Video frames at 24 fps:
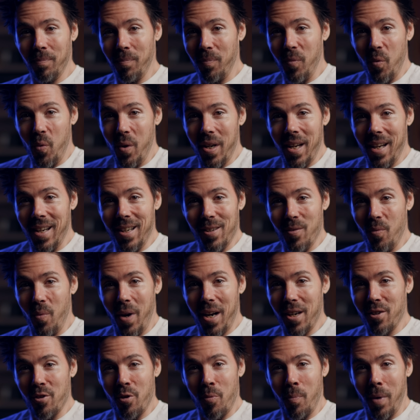We eat
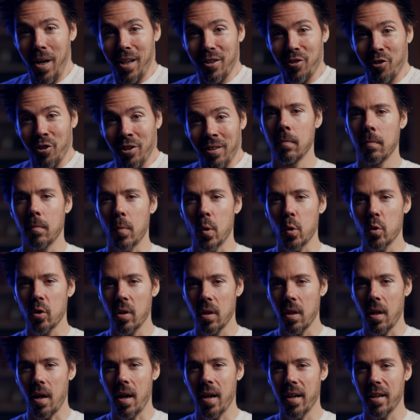way too much. Most of
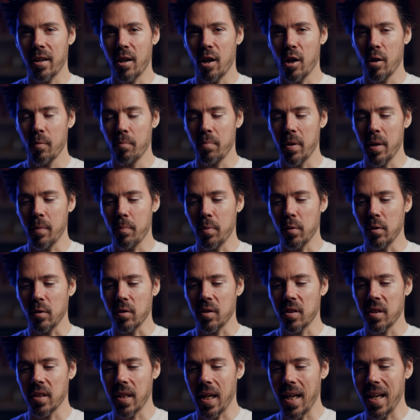the high carb people
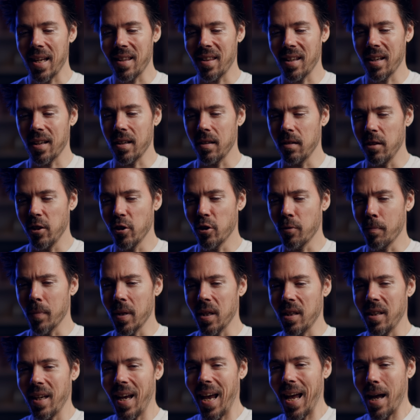say that your
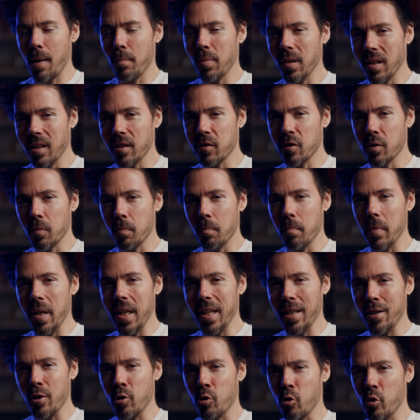metabolism
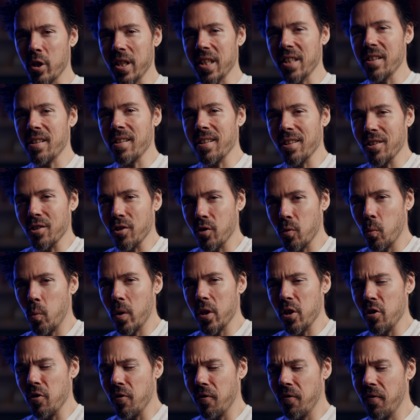increases when
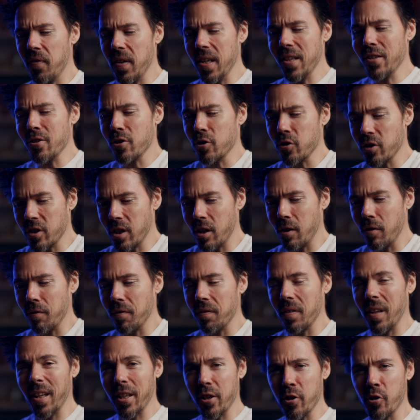you feed
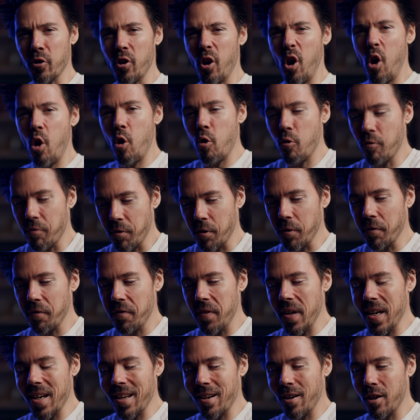yourself, like you're
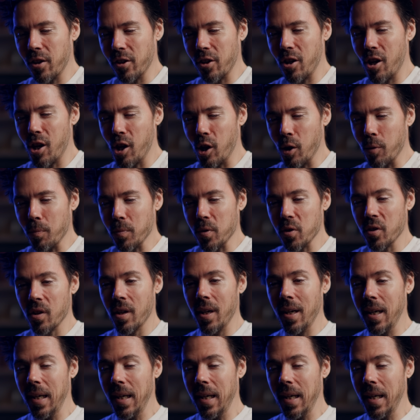overfeeding on carbs.